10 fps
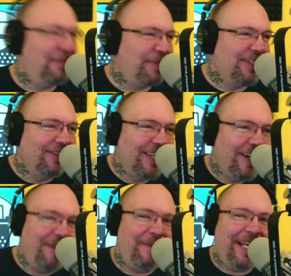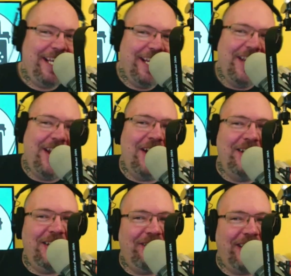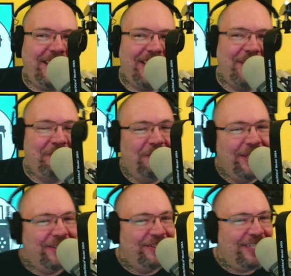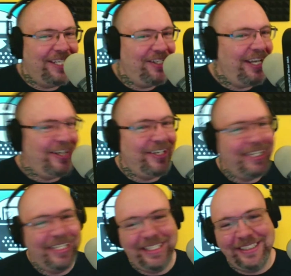Absolutely. All right, man. Until next time, we'll catch you later.